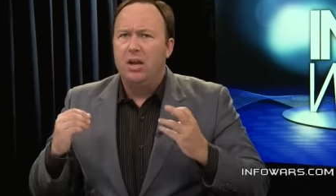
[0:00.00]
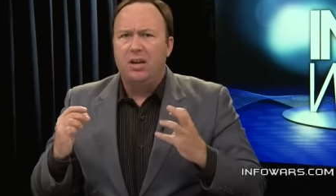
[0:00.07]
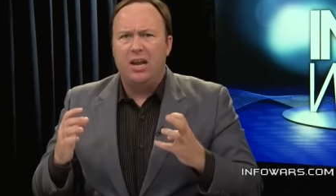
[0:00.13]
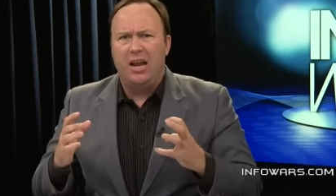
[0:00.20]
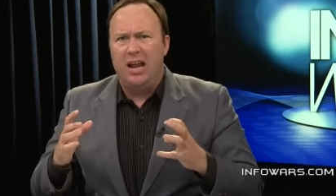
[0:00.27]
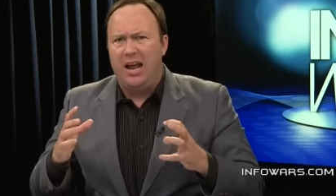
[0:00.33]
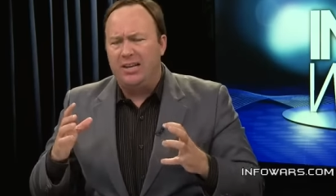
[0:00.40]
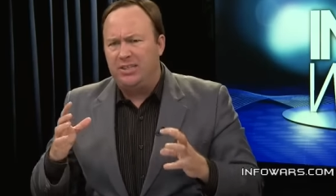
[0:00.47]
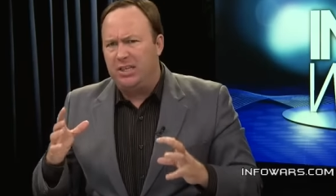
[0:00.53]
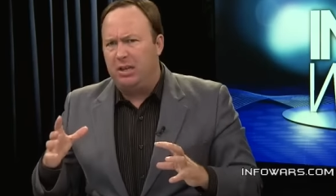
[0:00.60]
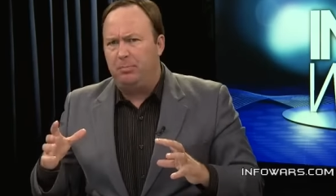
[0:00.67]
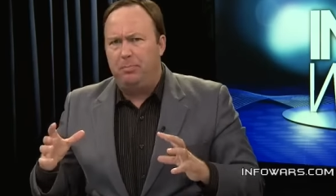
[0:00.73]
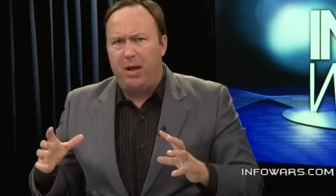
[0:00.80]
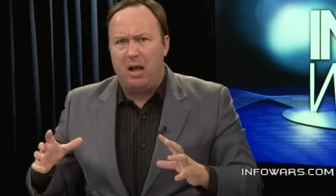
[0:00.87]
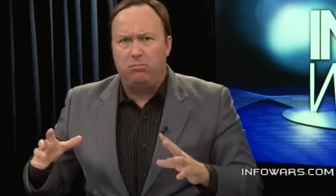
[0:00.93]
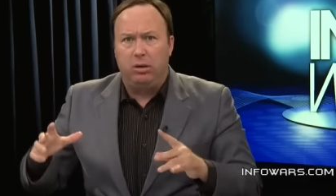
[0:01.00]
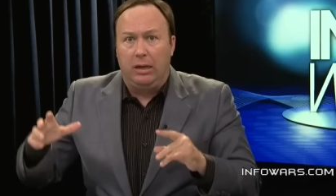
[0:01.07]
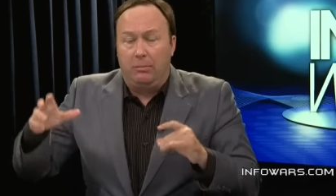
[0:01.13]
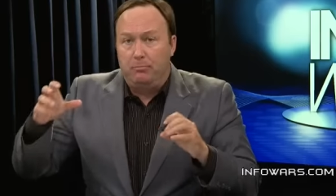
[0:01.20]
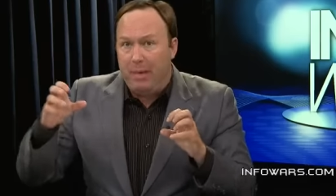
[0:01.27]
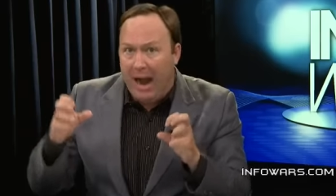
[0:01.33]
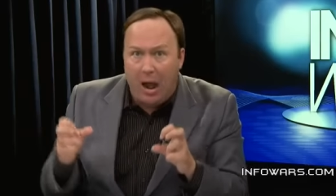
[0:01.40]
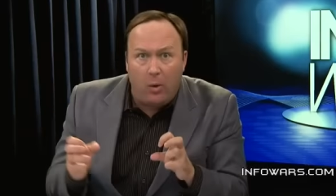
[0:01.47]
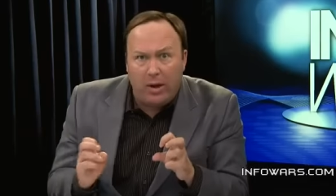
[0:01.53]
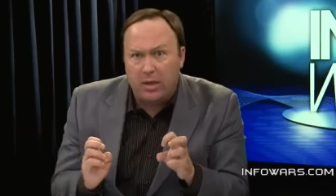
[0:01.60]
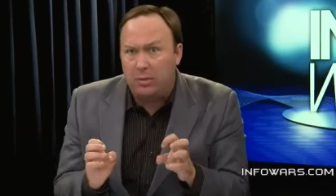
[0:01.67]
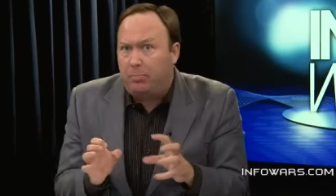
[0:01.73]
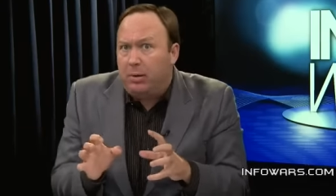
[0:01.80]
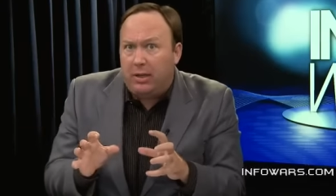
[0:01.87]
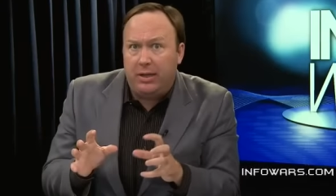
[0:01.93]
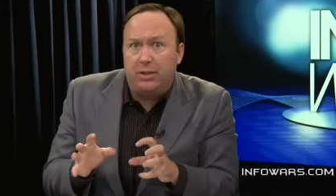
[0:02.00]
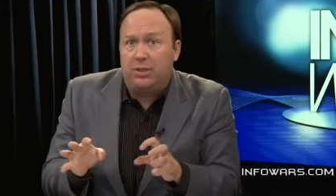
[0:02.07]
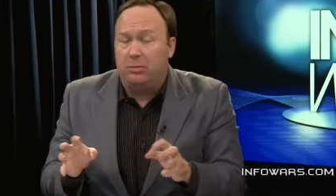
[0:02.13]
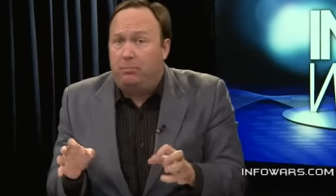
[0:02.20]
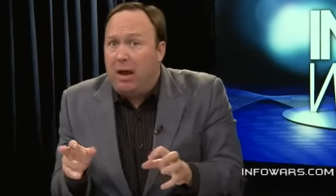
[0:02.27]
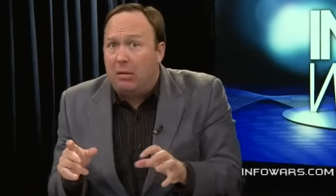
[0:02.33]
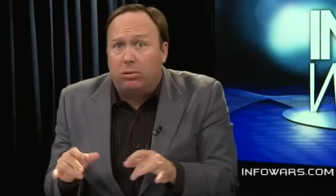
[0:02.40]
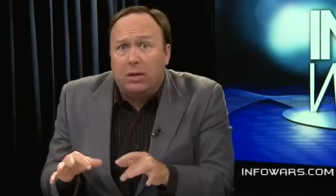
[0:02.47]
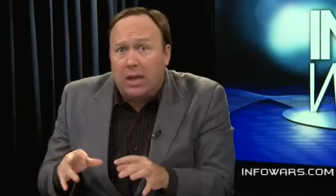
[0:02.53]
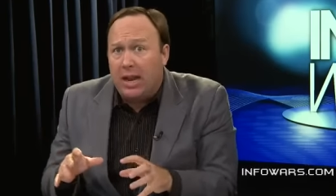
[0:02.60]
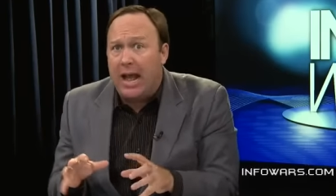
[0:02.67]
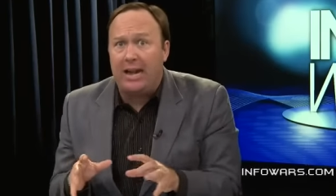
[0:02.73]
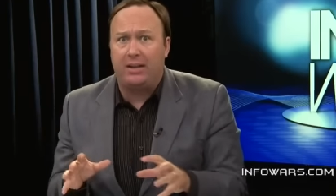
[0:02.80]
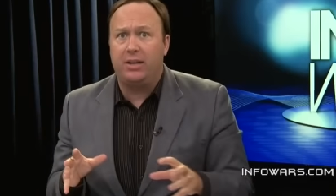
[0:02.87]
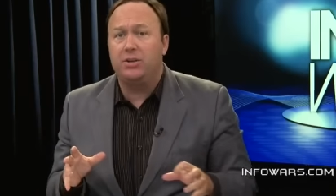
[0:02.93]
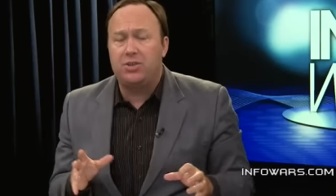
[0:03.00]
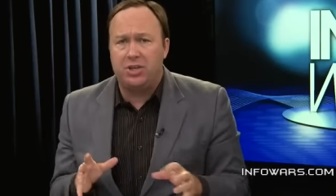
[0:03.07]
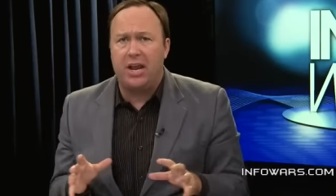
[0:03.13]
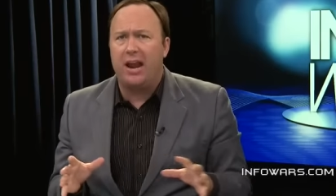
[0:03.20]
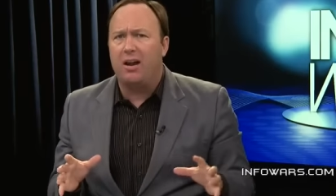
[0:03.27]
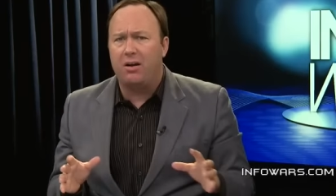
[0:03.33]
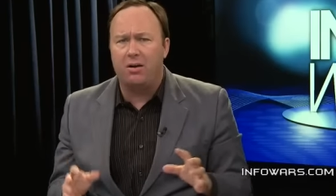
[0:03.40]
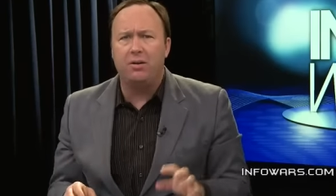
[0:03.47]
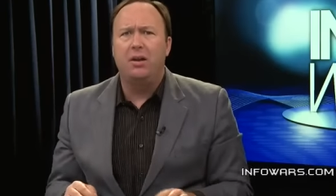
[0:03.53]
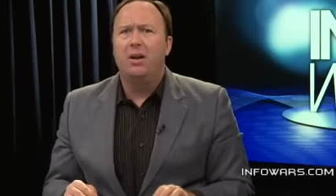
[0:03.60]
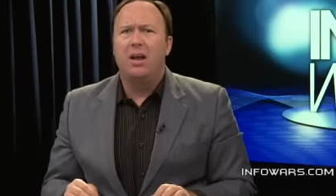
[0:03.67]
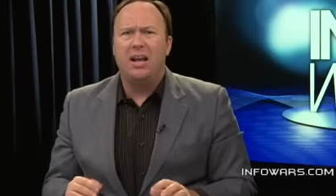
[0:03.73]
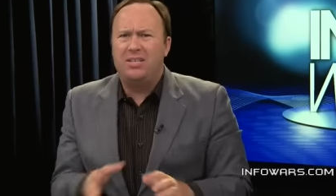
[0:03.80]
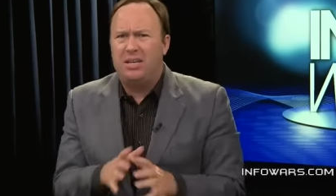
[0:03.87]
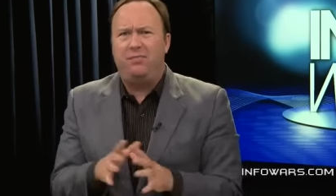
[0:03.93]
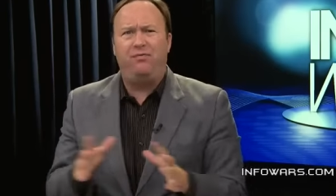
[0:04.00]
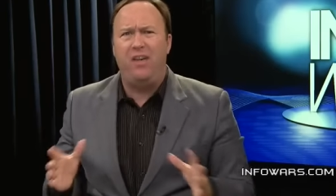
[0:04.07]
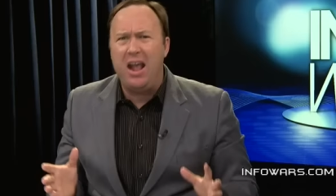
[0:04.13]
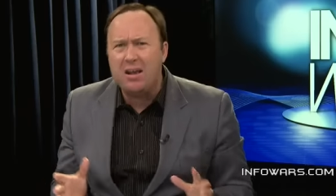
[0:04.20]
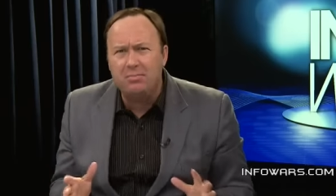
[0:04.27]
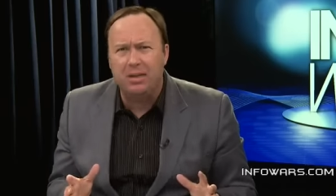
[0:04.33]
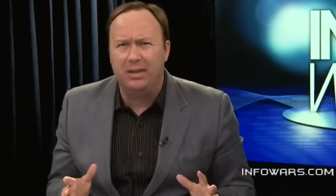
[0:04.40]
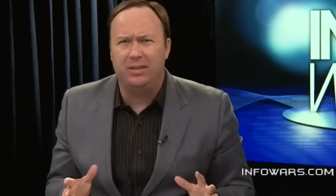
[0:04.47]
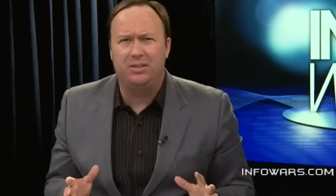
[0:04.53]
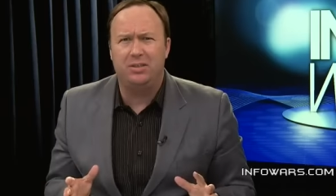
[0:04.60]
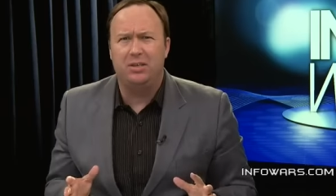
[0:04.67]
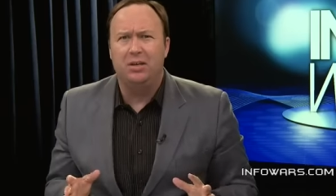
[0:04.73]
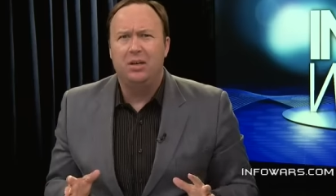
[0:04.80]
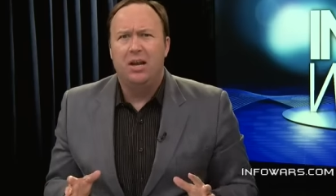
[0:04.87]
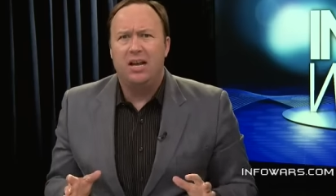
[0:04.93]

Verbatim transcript: I see the public bowing to police in public and acting scared. I see families.